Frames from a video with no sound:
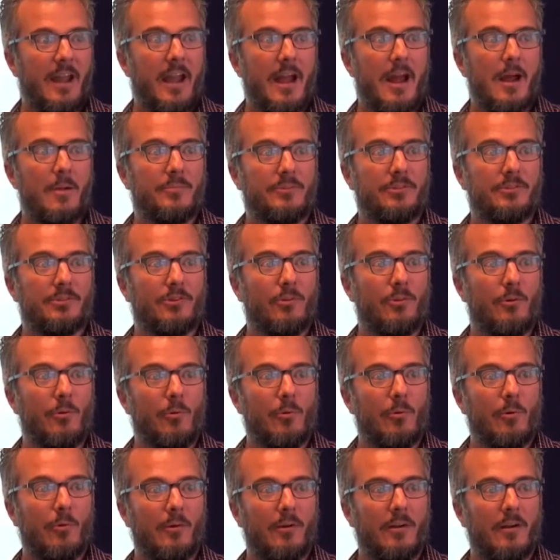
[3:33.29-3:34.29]
capture
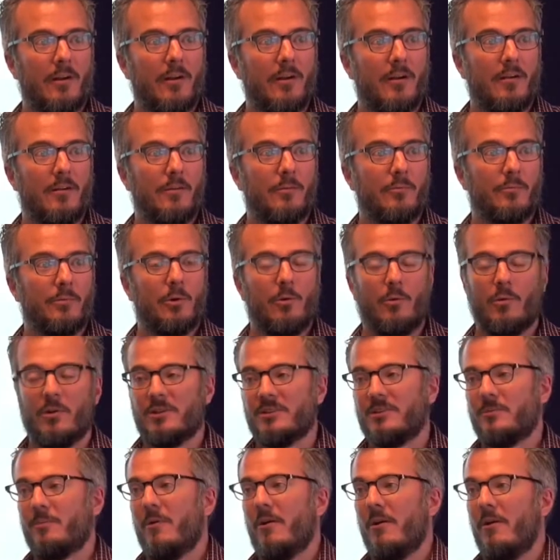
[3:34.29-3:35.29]
or um,
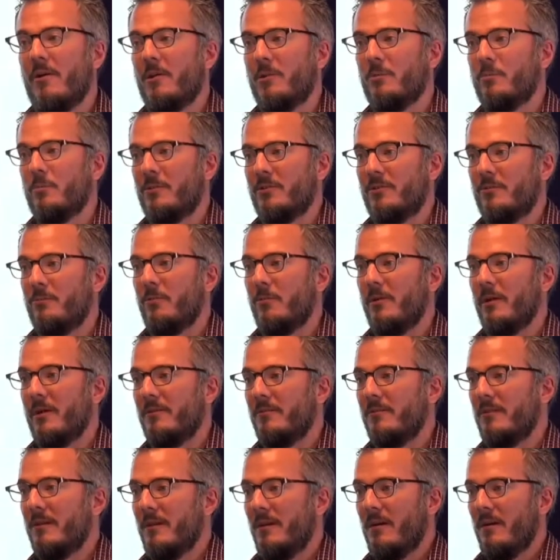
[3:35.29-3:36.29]
correspond with
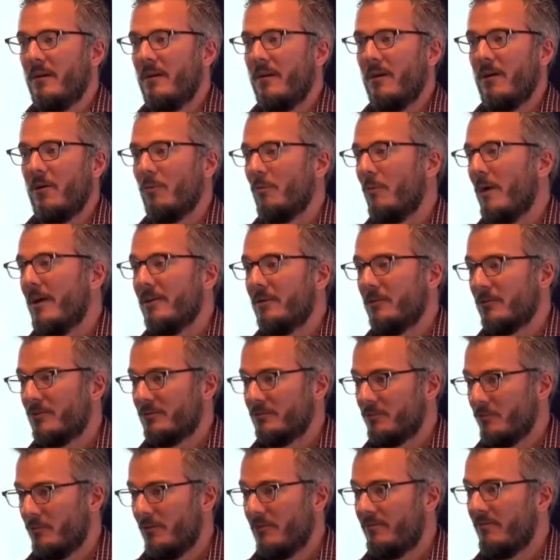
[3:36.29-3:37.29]
what uh,
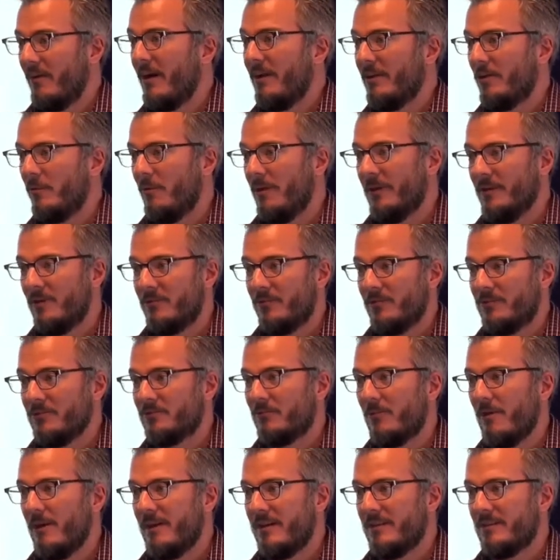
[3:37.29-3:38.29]
raters would evaluate on
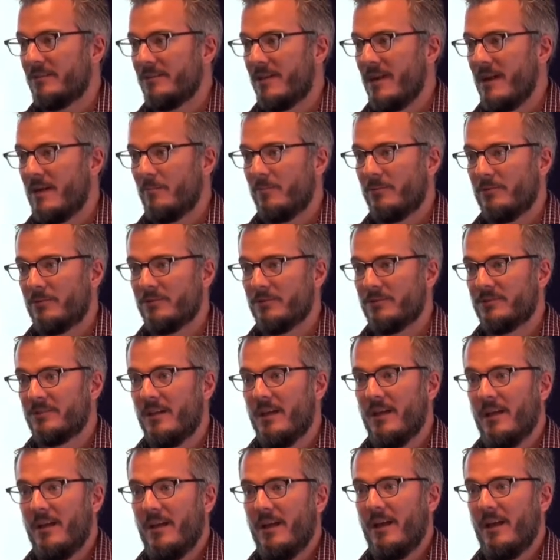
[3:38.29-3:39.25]
those writing samples?